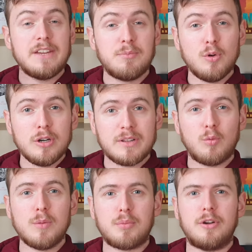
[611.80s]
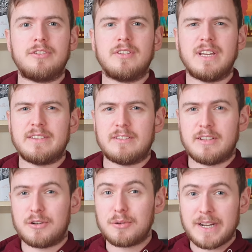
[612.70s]
If more than one person guesses
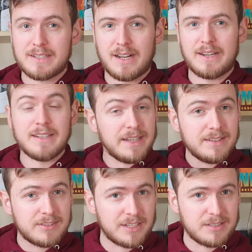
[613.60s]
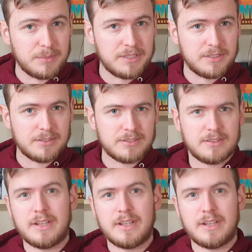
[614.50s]
the correct height in centimeters,